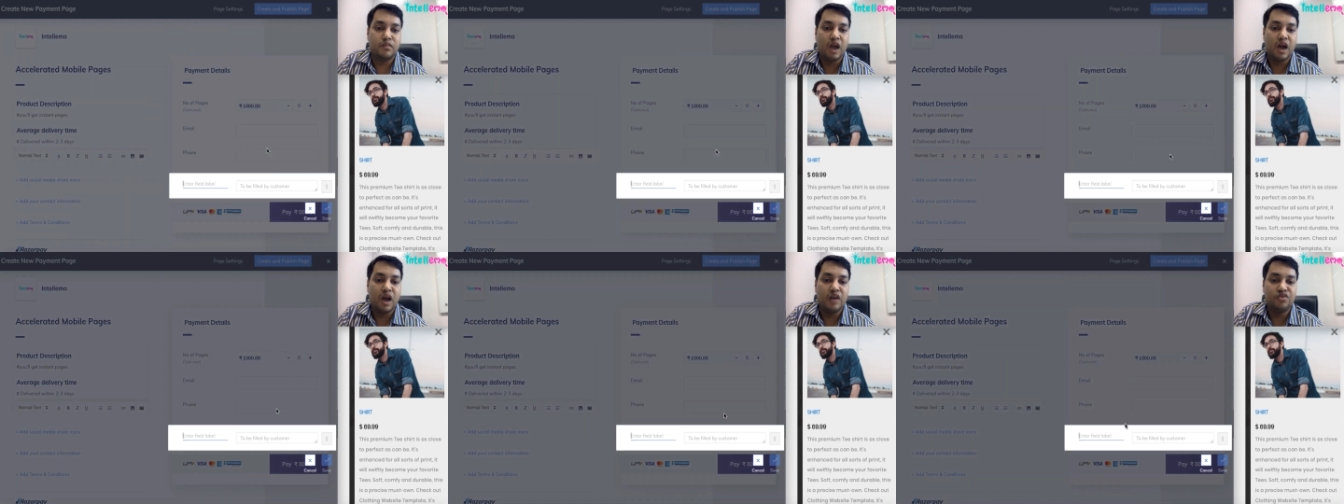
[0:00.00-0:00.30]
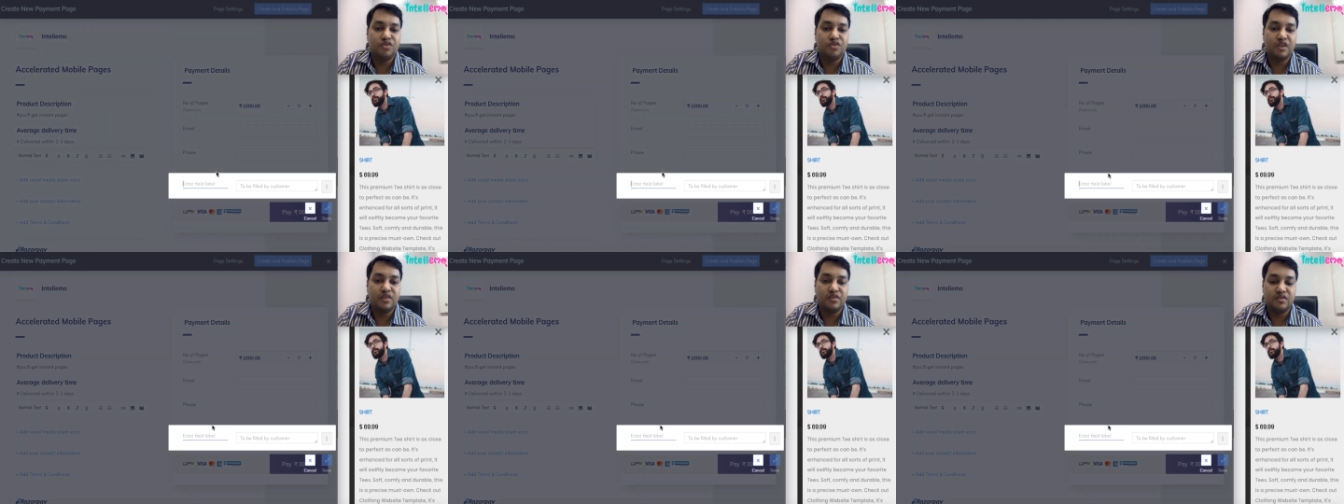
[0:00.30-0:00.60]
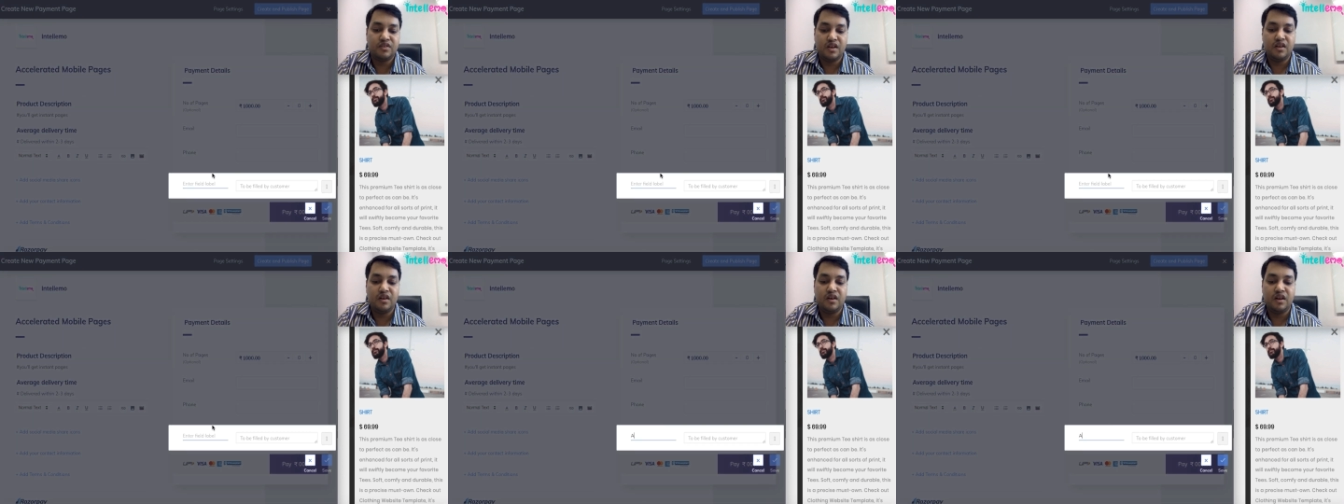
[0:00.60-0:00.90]
large
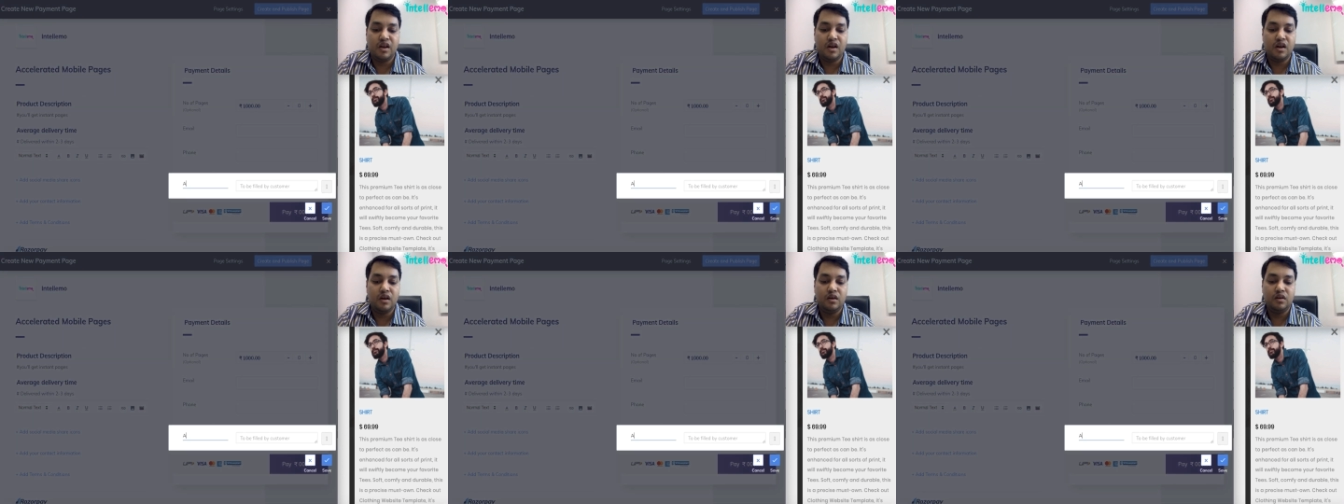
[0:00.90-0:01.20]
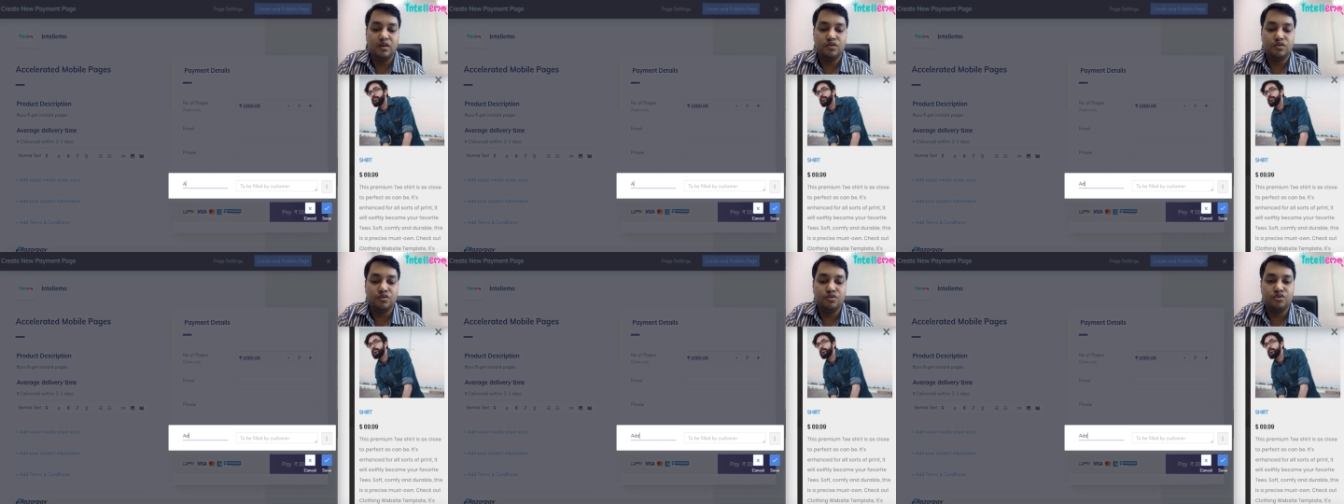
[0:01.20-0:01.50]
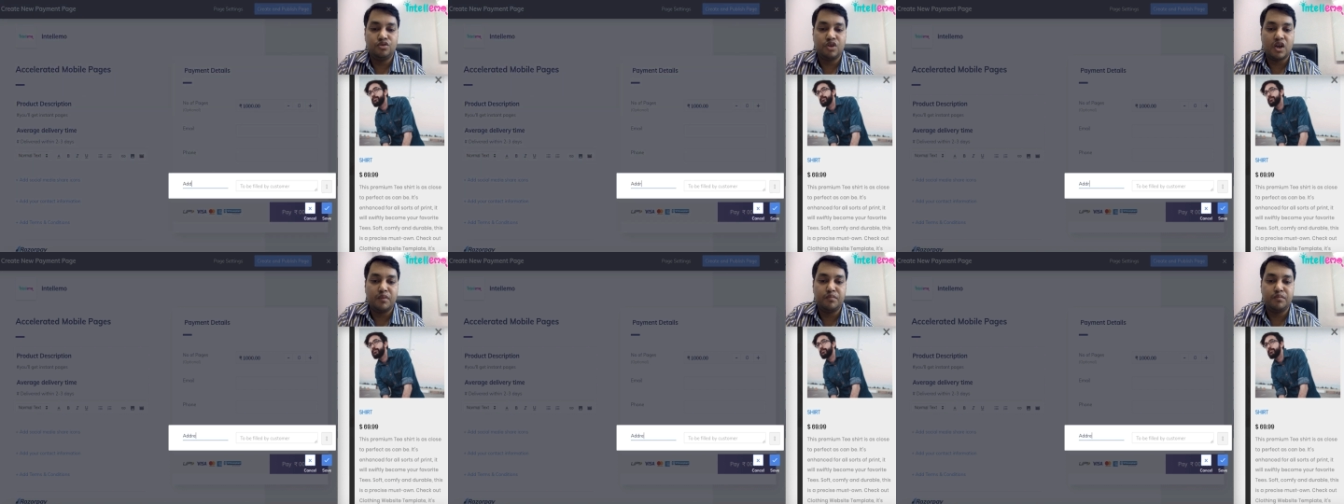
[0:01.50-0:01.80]
text area to
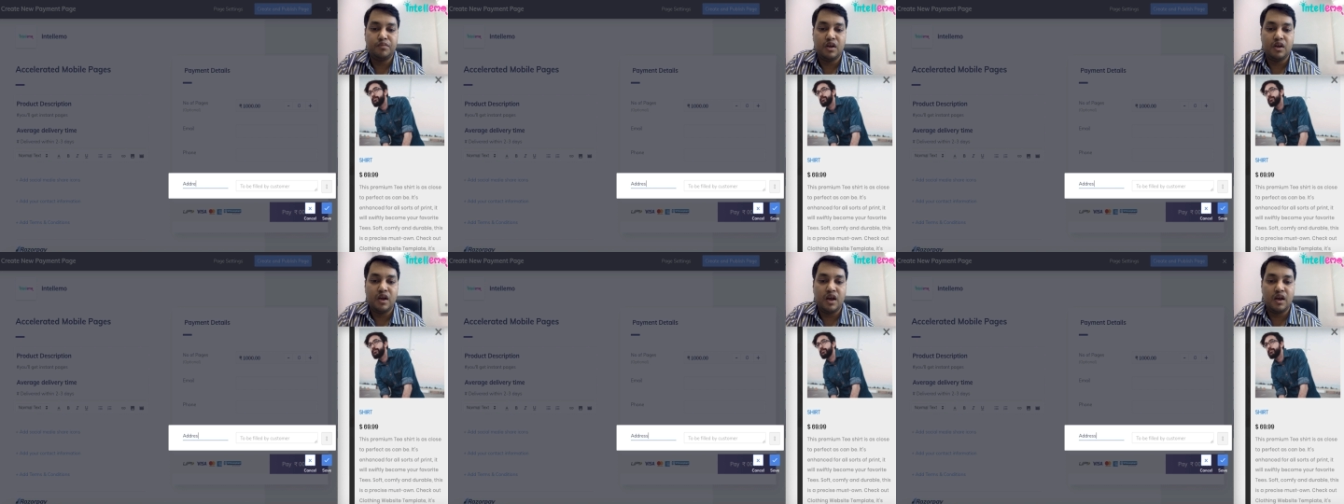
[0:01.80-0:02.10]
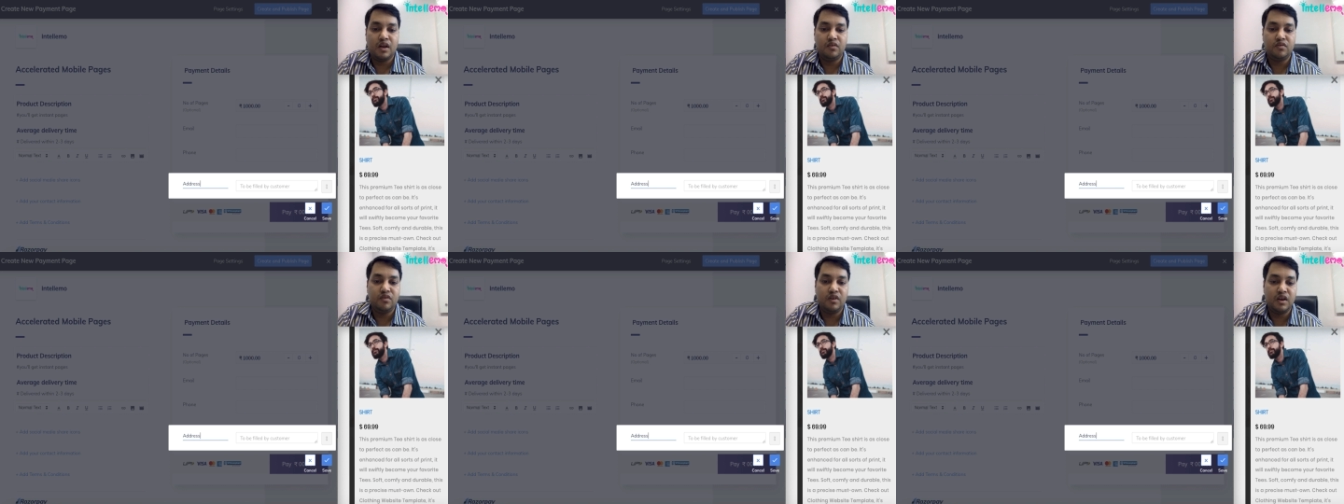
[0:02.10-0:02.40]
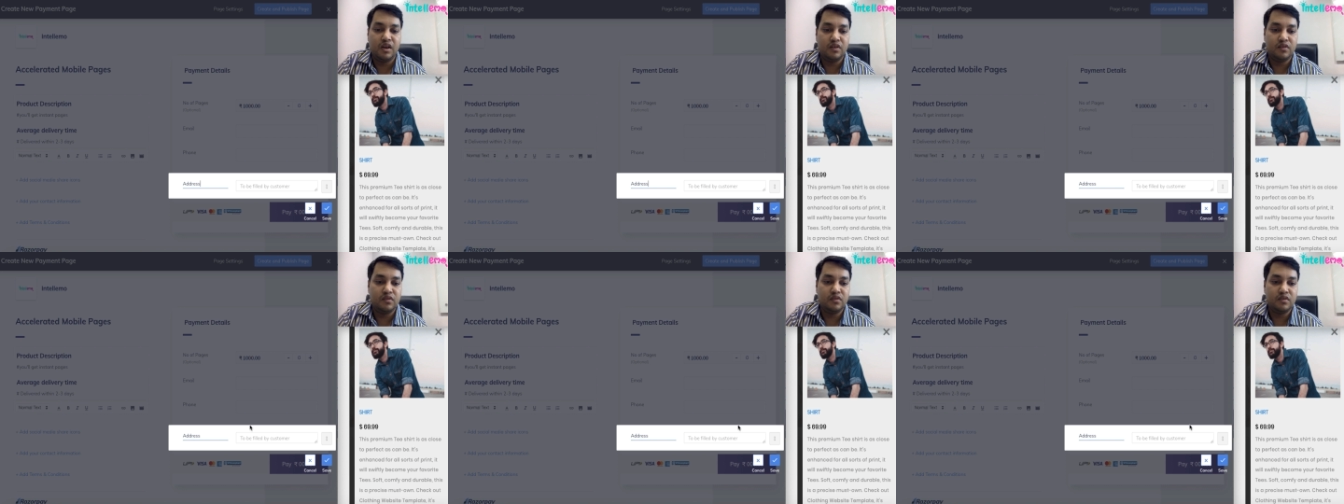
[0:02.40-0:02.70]
type the
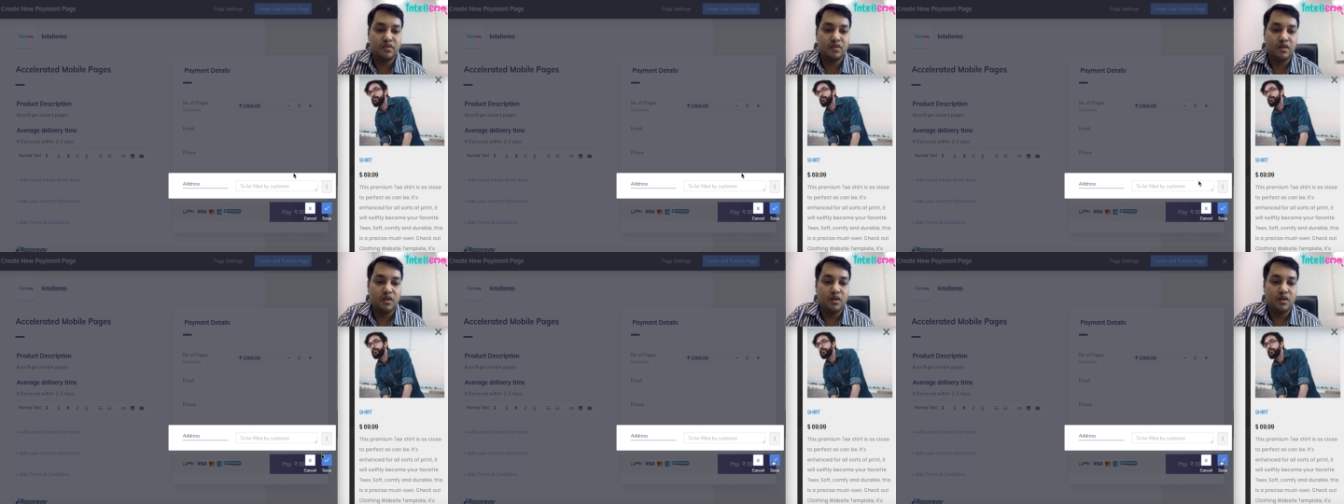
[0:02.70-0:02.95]
address.